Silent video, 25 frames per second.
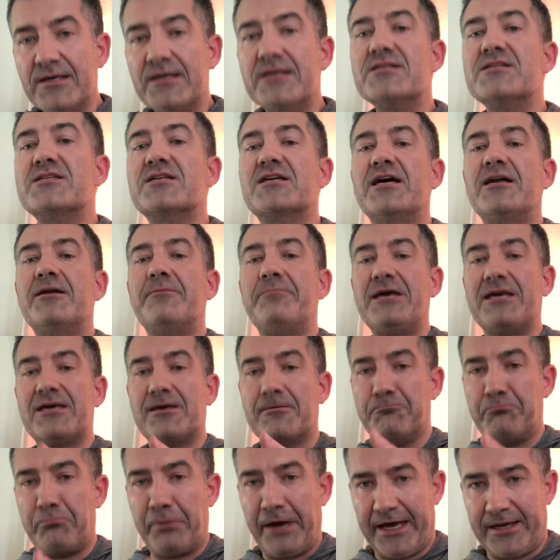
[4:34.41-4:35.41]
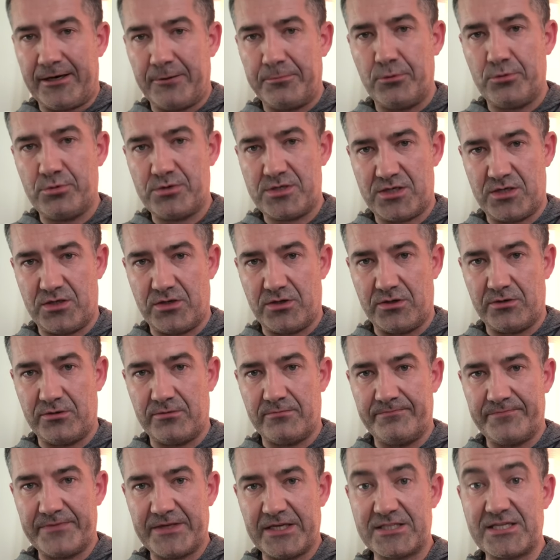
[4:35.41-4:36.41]
It's going to be compatible to you.
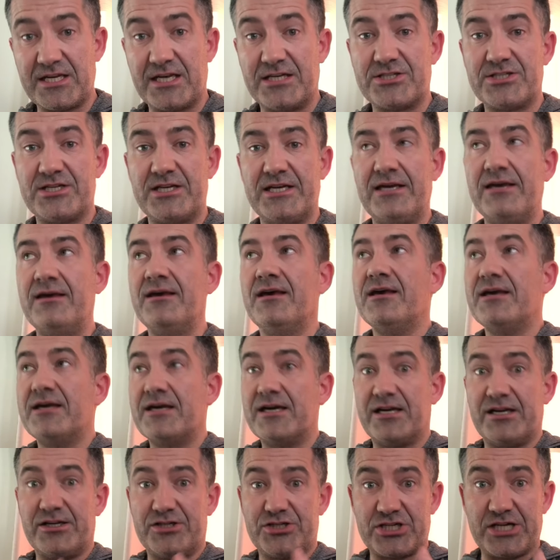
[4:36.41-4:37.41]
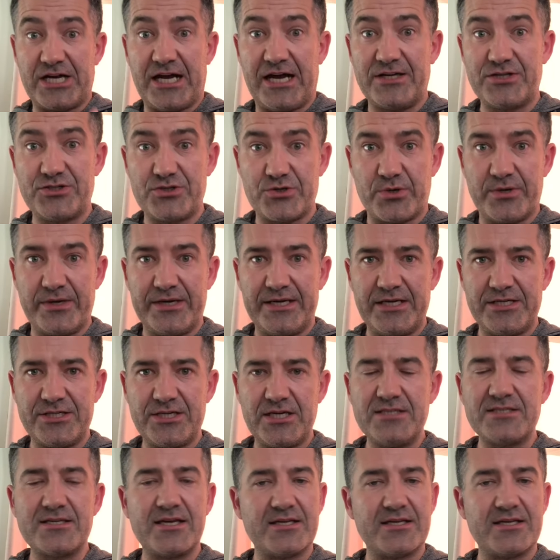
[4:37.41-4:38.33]
It's actually going to charge your energies.